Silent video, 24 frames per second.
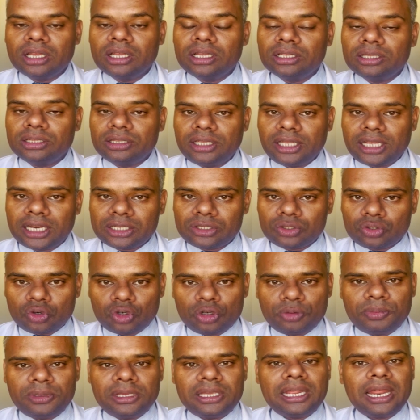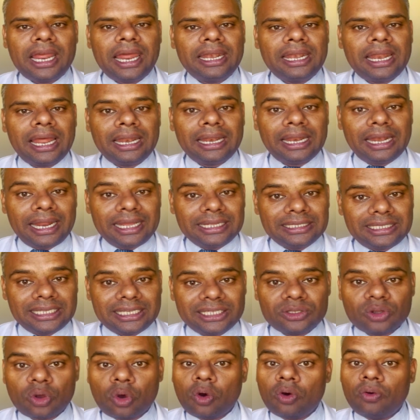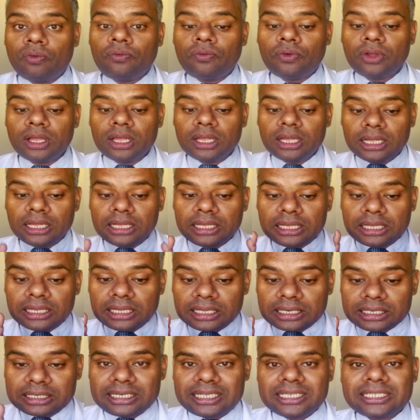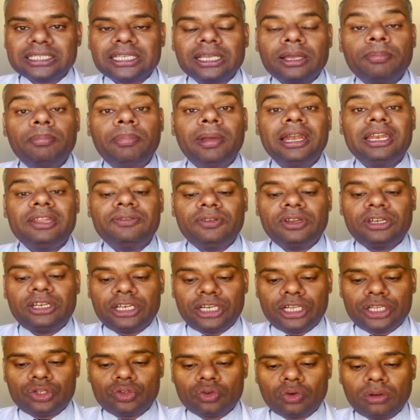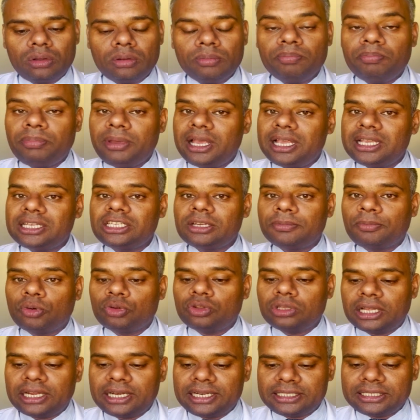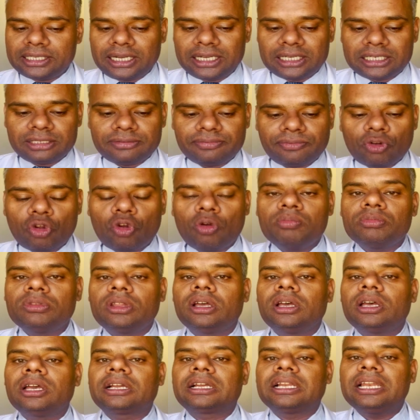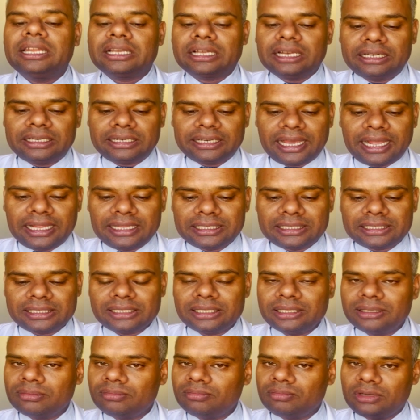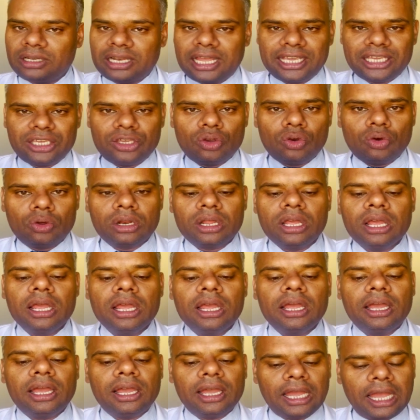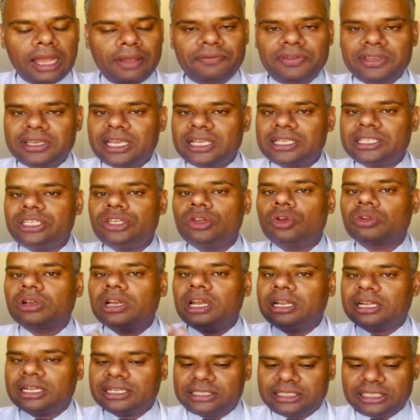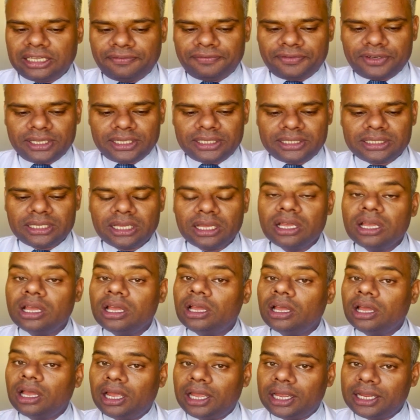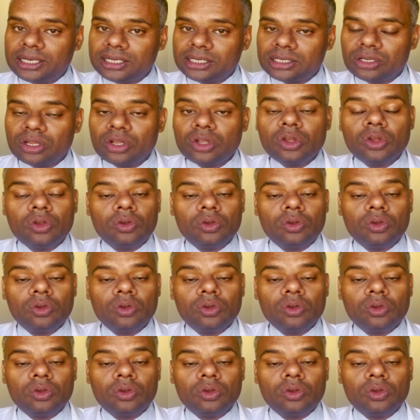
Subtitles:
there should be an analysis of risk benefit ratio based upon the results from the clinical trials, like your efficacy or clinical safeties, and